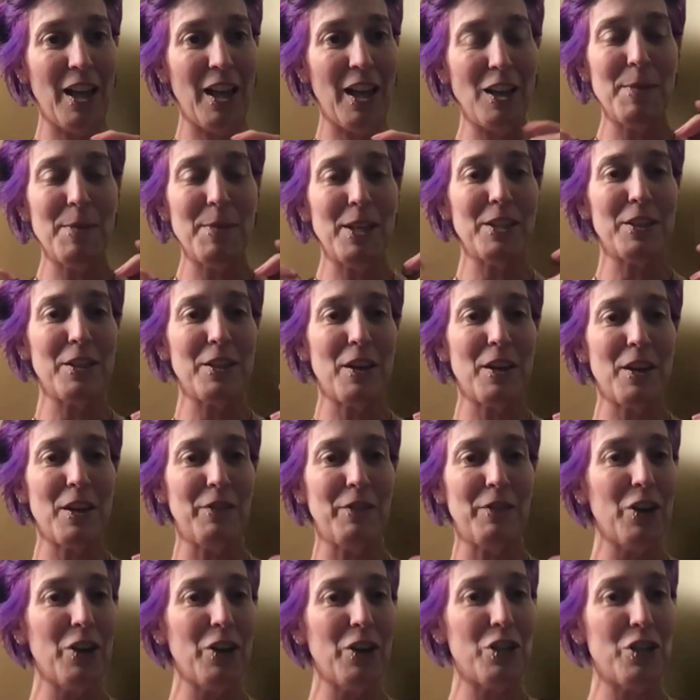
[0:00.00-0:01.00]
elements of
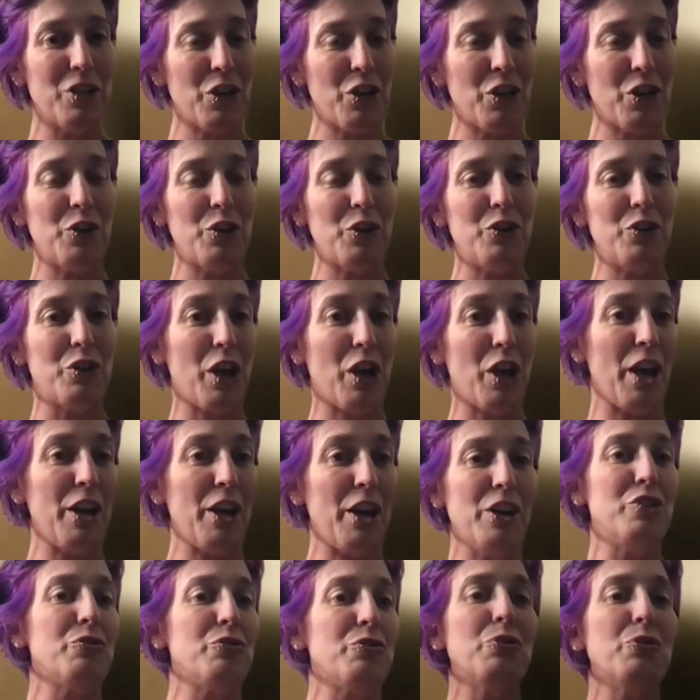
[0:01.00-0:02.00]
literature kind
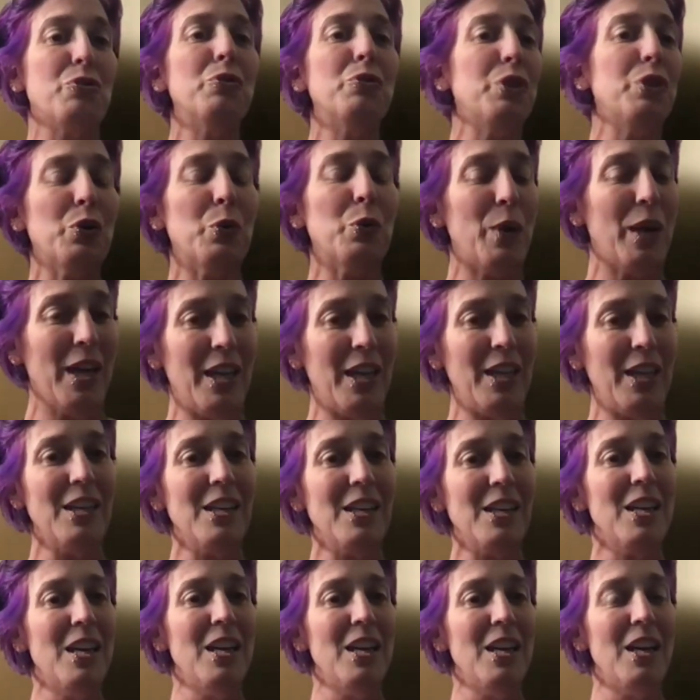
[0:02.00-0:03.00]
of drew you in
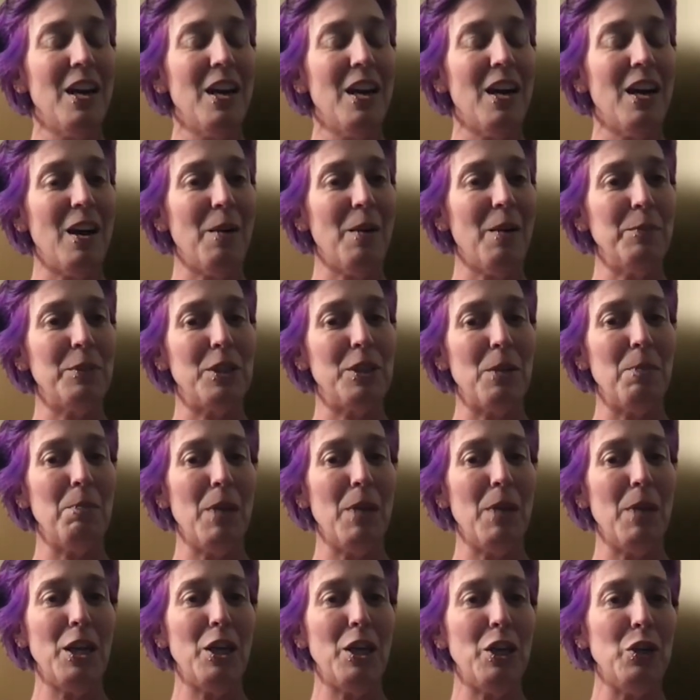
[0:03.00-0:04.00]
um, to
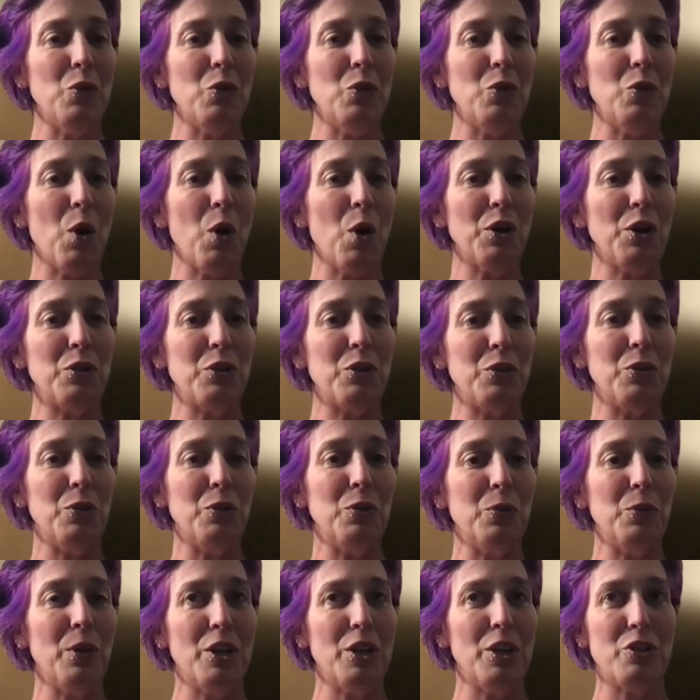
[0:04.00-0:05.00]
make you want
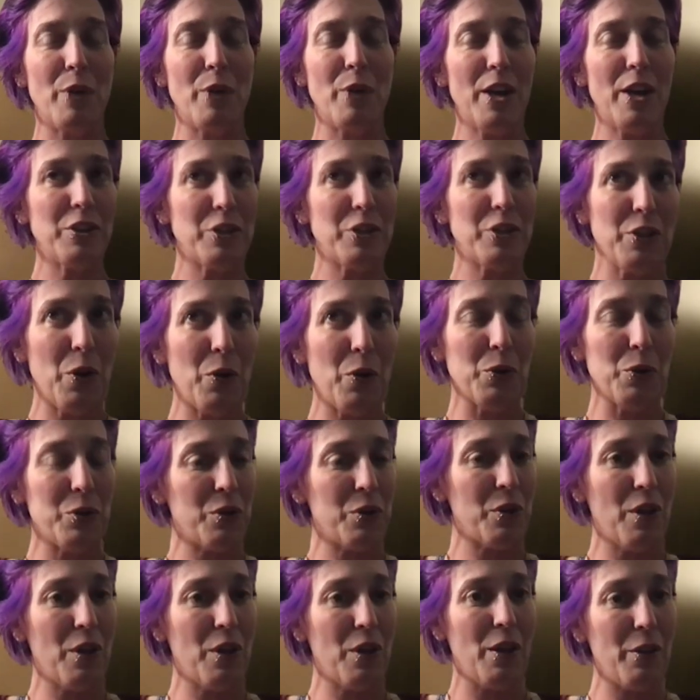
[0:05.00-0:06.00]
to address those
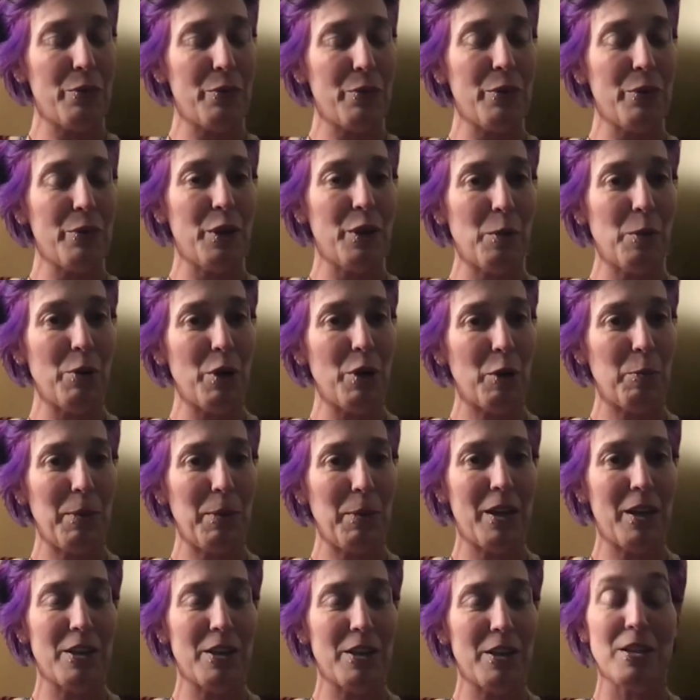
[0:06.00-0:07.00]
uh, through your book
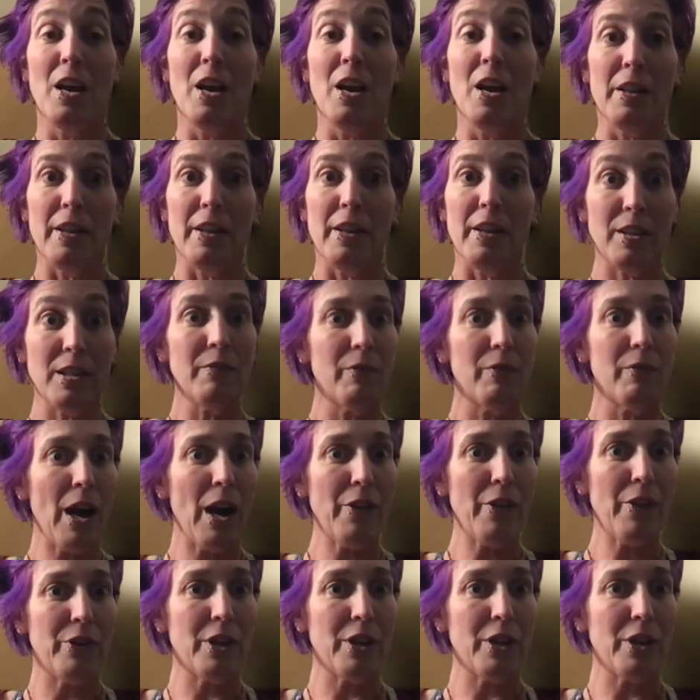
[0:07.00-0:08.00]
because they seem
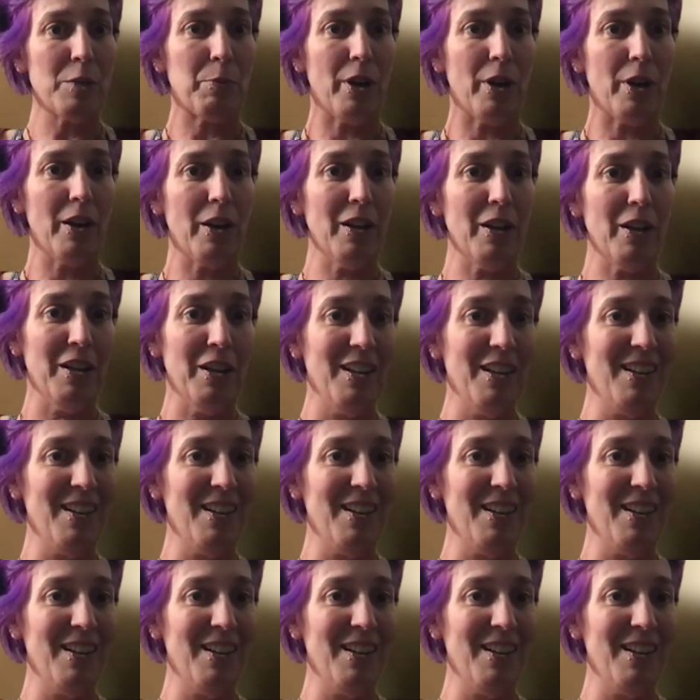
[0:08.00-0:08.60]
rather disparate.